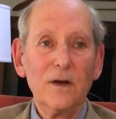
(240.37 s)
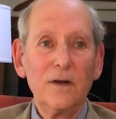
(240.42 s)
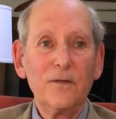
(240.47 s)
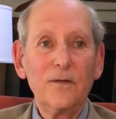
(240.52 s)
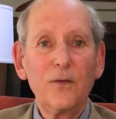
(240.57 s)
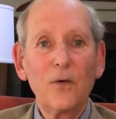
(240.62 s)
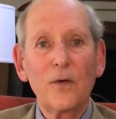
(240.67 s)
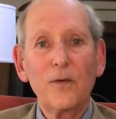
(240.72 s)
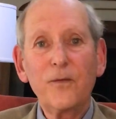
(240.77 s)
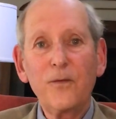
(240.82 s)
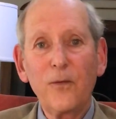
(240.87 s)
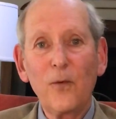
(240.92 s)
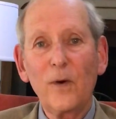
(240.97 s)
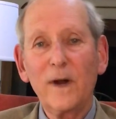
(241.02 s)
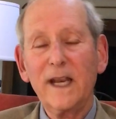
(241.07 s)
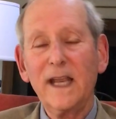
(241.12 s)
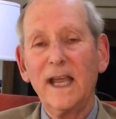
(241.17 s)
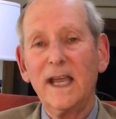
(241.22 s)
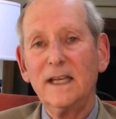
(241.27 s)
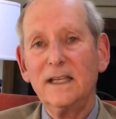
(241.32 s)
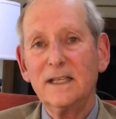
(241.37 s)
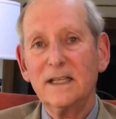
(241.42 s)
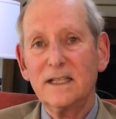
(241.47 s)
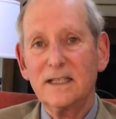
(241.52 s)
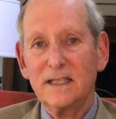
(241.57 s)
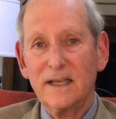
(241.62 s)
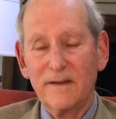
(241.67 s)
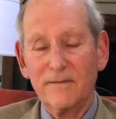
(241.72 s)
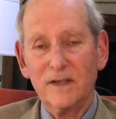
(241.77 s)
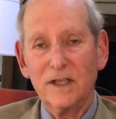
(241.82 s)
for 48 to
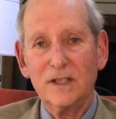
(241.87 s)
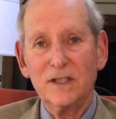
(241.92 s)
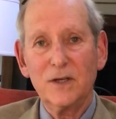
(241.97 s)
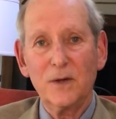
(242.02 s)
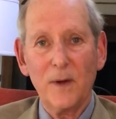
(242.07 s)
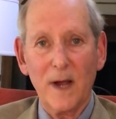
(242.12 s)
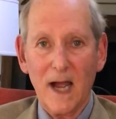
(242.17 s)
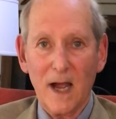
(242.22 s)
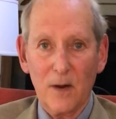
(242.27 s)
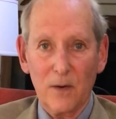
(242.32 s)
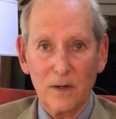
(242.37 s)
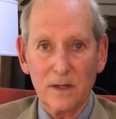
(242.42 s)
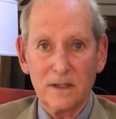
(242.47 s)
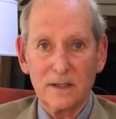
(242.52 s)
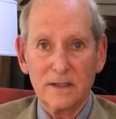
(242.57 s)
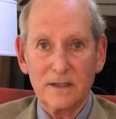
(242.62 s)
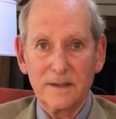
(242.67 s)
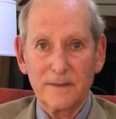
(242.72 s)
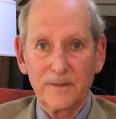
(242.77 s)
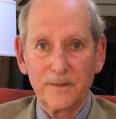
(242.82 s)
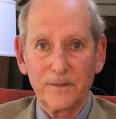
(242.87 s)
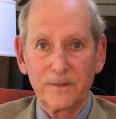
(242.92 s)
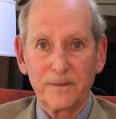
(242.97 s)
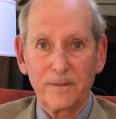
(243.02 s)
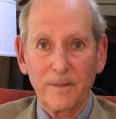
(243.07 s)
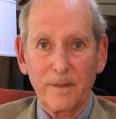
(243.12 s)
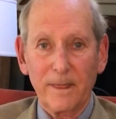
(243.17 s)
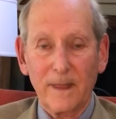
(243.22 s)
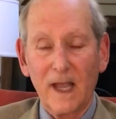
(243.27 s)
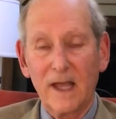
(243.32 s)
72 hours,
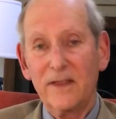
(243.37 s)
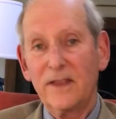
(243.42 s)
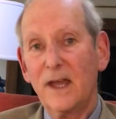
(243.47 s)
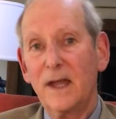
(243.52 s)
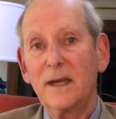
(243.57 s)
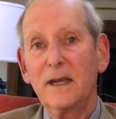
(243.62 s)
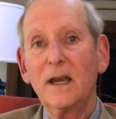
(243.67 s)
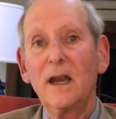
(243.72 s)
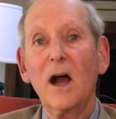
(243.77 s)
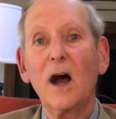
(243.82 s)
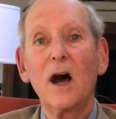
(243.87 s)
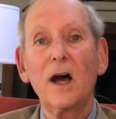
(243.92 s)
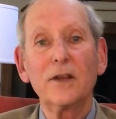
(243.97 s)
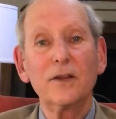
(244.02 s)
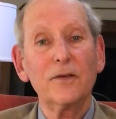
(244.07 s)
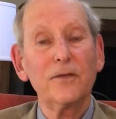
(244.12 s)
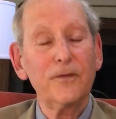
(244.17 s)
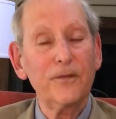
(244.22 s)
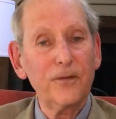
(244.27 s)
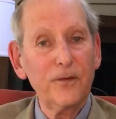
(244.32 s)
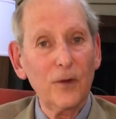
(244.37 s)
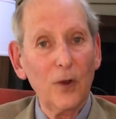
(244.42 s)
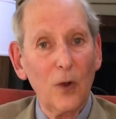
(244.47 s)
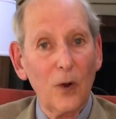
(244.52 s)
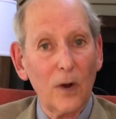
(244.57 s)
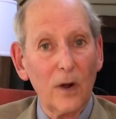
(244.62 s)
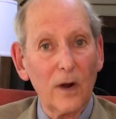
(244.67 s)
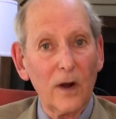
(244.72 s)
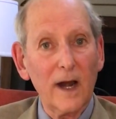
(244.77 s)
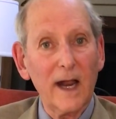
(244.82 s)
and then on the
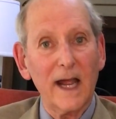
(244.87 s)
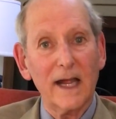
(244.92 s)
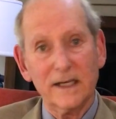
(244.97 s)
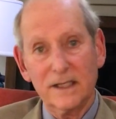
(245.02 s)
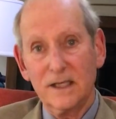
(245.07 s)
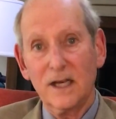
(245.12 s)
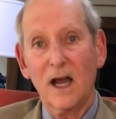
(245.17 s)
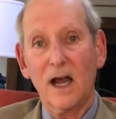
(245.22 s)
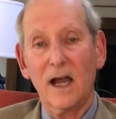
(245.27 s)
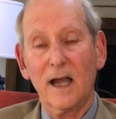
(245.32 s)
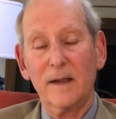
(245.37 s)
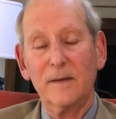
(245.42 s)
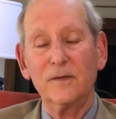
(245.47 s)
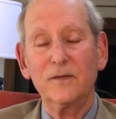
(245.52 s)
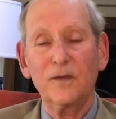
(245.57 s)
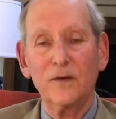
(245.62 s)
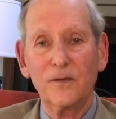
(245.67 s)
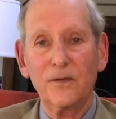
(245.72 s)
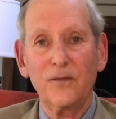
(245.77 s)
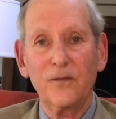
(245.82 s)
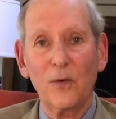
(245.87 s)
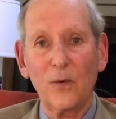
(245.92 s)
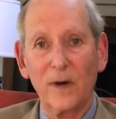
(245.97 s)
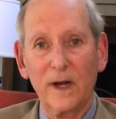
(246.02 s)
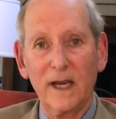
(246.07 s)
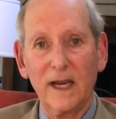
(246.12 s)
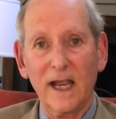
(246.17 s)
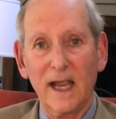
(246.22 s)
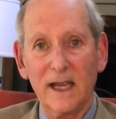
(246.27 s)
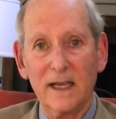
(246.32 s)
floor at times for
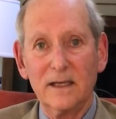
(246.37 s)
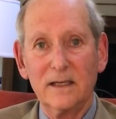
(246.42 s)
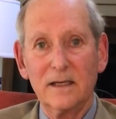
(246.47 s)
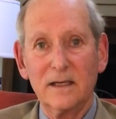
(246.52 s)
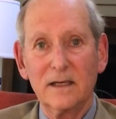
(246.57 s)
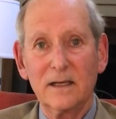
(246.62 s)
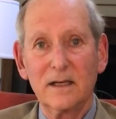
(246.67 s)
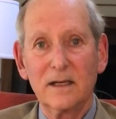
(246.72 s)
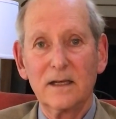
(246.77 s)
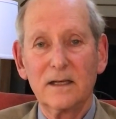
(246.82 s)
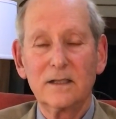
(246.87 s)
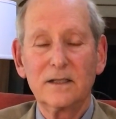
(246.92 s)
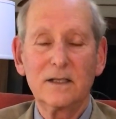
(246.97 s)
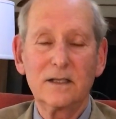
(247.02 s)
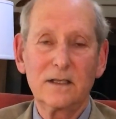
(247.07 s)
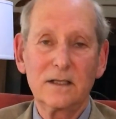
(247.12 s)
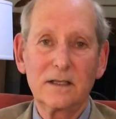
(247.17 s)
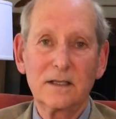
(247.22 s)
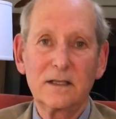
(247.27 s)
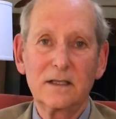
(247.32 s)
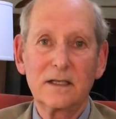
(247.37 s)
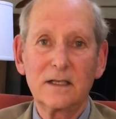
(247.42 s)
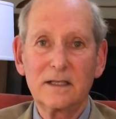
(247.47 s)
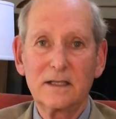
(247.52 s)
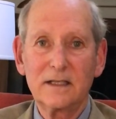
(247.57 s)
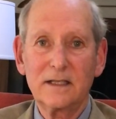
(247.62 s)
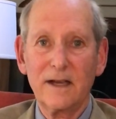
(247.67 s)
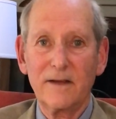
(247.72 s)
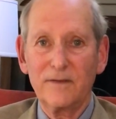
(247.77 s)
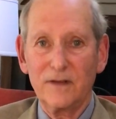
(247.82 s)
48 to
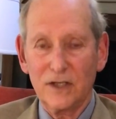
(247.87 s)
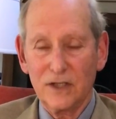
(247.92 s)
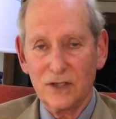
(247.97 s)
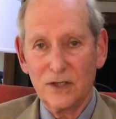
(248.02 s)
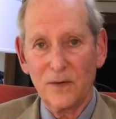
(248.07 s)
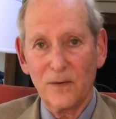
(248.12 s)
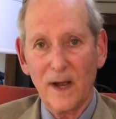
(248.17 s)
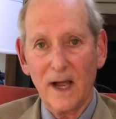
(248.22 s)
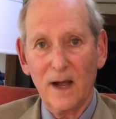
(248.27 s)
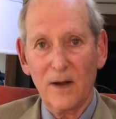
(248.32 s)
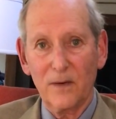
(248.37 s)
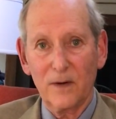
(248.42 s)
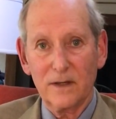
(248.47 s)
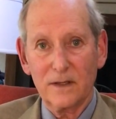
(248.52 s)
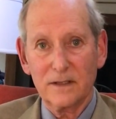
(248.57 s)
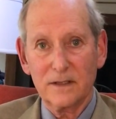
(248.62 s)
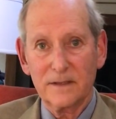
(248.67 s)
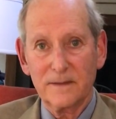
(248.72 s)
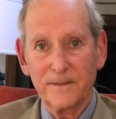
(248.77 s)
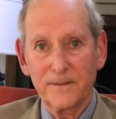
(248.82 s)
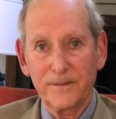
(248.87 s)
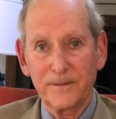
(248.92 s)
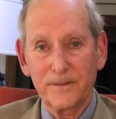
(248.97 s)
72 hours.